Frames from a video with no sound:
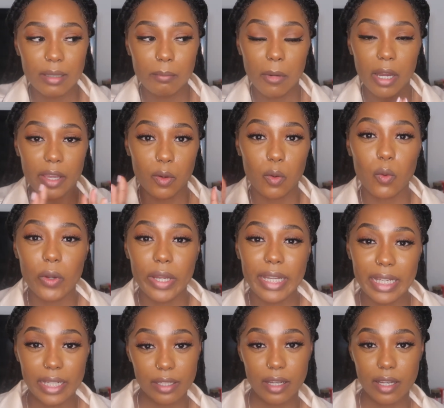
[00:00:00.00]
my
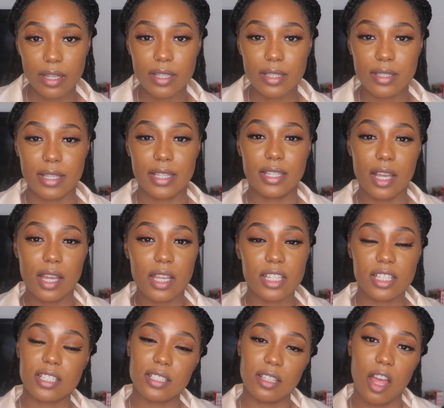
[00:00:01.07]
oiliness, there's like a
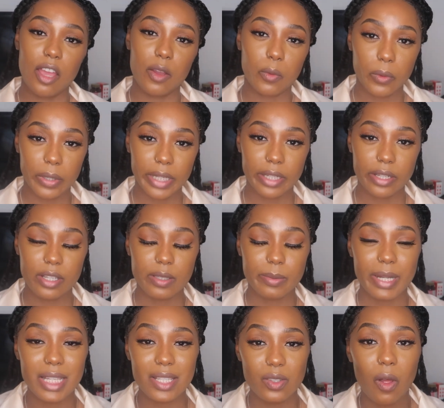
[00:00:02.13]
slight oiliness,
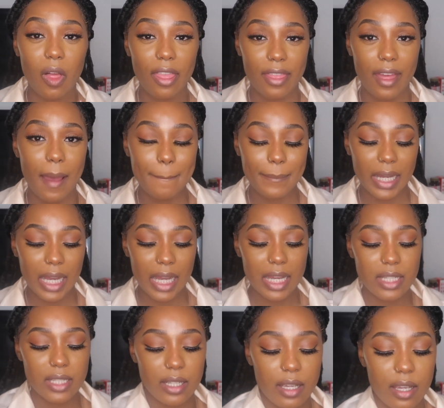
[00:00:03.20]
but it's not that
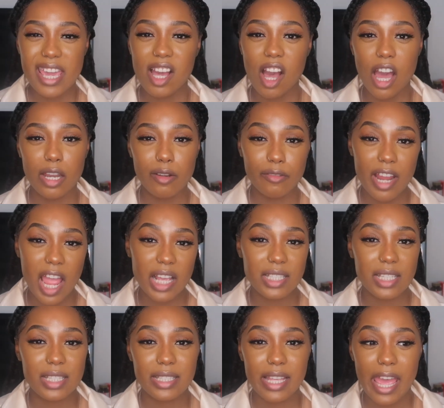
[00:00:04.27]
bad. It kind of reacts
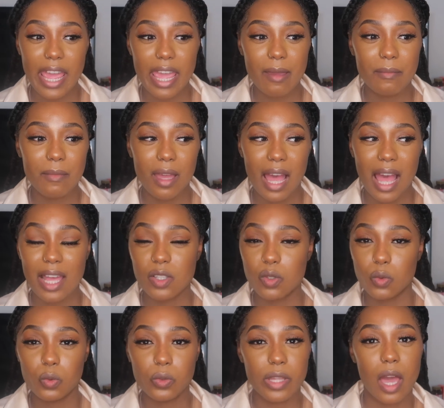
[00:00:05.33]
the same as
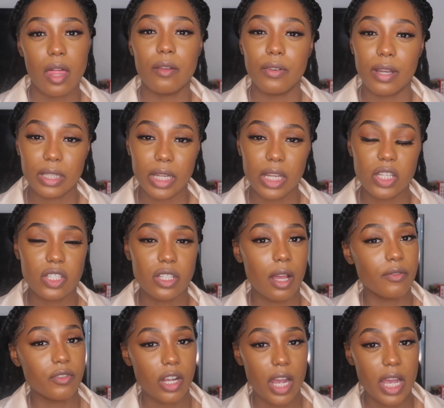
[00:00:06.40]
all the other foundations that
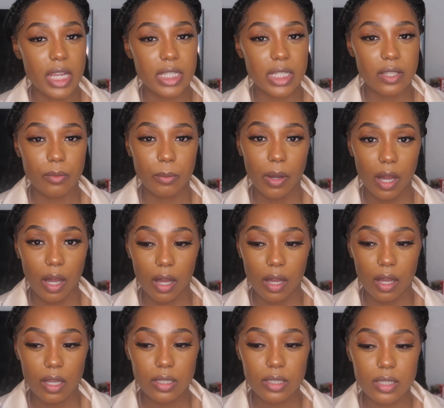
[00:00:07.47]
I've tried in the
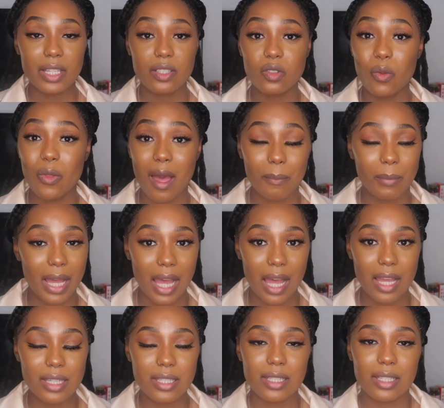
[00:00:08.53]
past. It's not that bad.